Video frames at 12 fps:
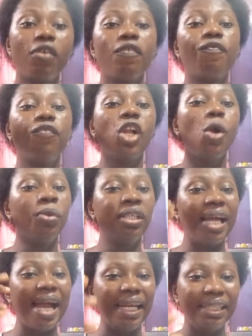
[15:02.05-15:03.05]
Flow with the
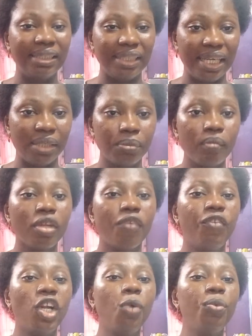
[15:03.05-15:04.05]
idea,
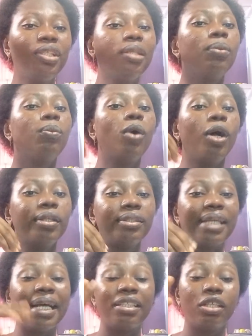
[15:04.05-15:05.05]
flow with the words
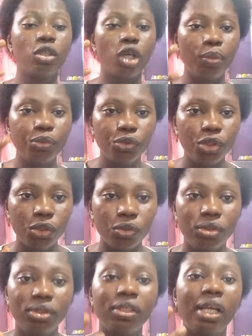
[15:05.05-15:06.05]
as they come to
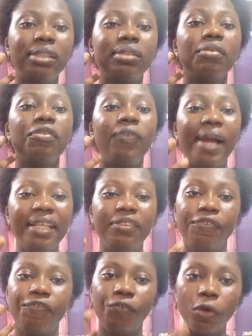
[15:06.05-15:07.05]
you. Just write
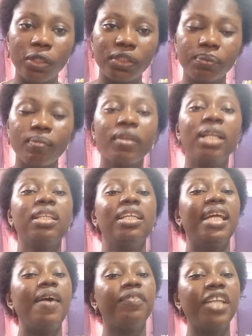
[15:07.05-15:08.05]
first. Then
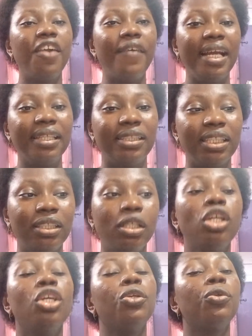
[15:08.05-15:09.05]
after writing,
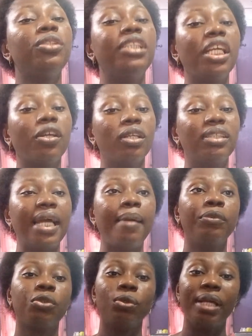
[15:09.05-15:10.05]
you take your
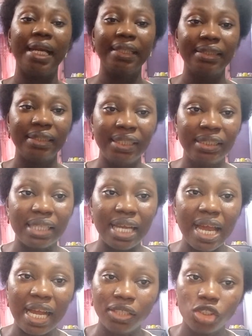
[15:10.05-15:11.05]
time to edit
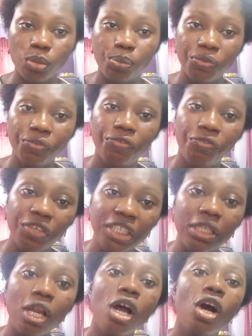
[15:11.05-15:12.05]
and to proofread,
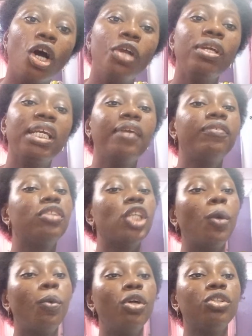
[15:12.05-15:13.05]
or you give
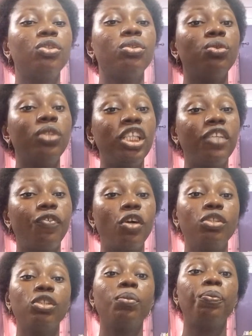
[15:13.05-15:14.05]
someone to do it for
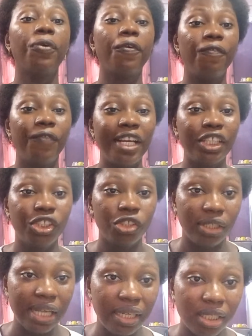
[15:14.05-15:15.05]
you
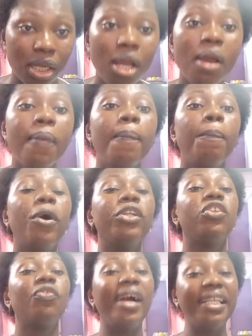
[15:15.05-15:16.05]
professionally. But
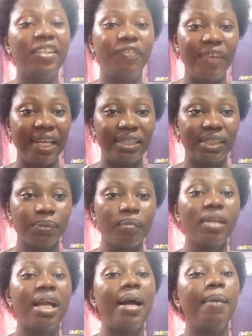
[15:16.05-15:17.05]
write first
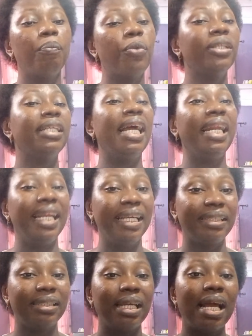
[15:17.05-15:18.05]
and bother
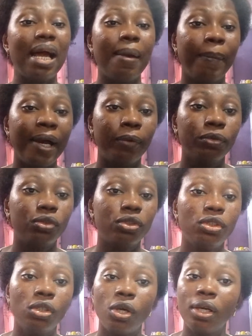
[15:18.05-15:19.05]
less about
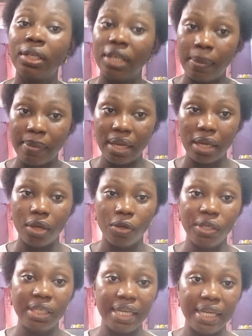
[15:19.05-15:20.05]
your grammar.
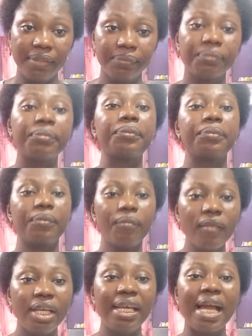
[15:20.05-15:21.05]
Okay?
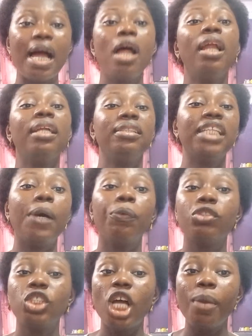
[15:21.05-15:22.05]
Yeah. Now we'll
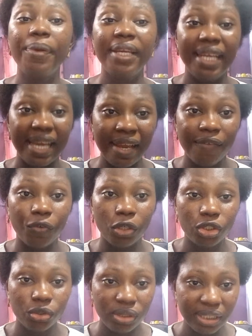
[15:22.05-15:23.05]
stop here for
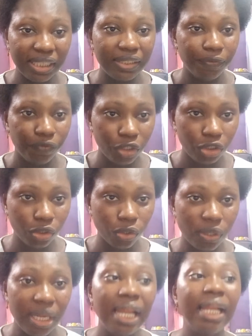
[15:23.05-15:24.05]
today's
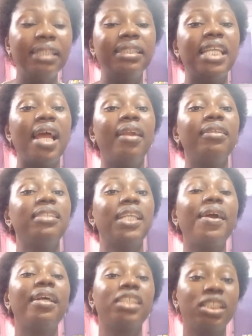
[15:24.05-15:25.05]
video. There
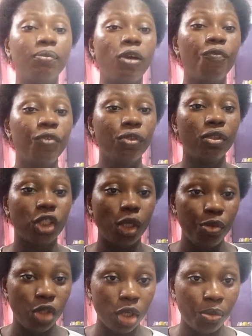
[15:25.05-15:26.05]
are still more videos
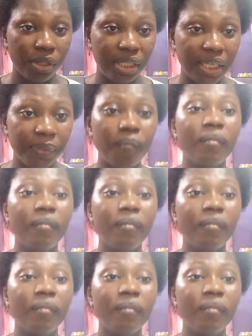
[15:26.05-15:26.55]
coming up. Okay.